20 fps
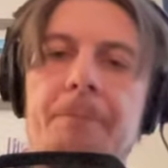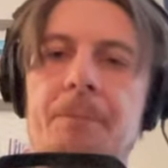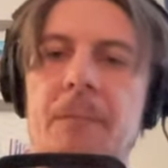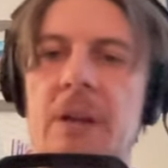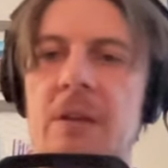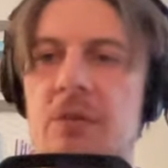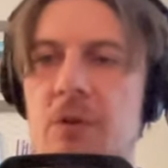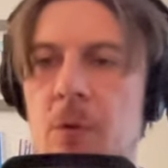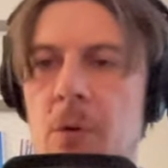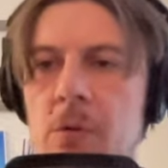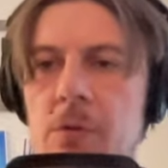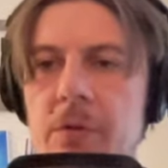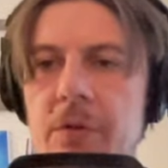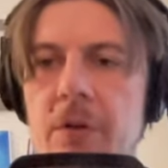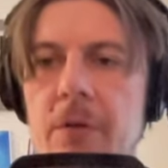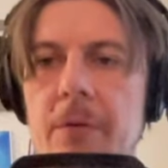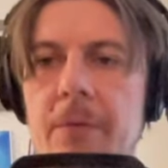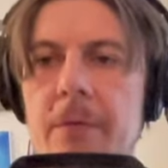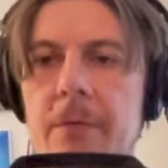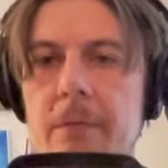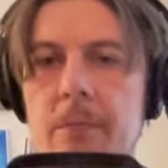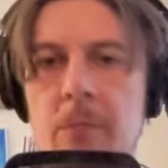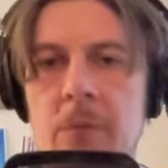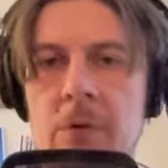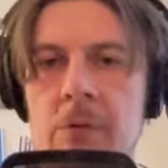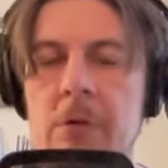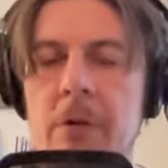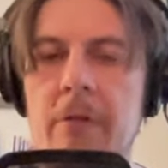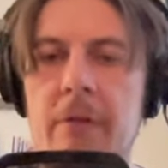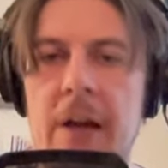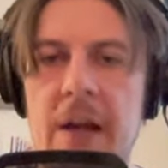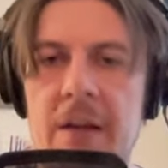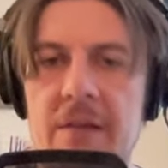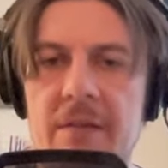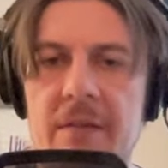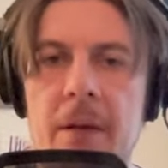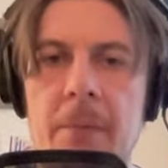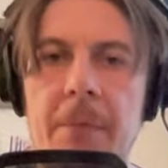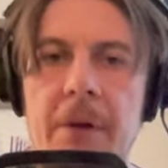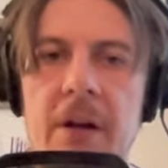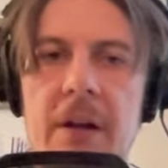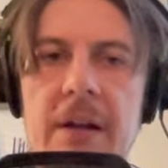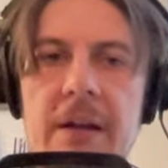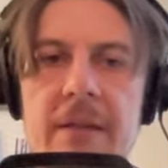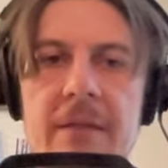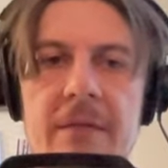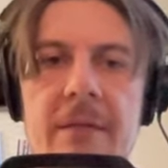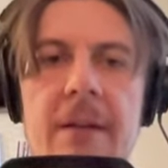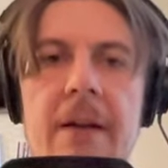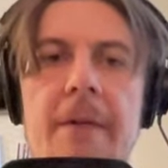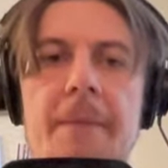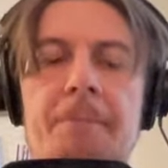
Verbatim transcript: It also will create some clicks.